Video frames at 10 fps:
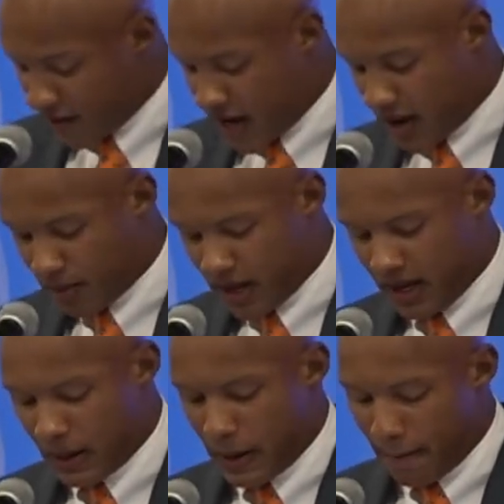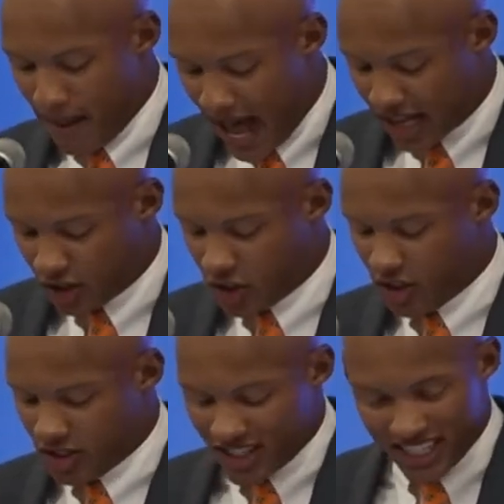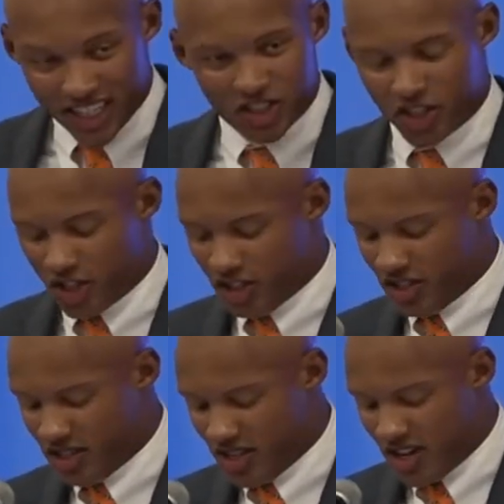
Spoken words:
family, pastor, teachers,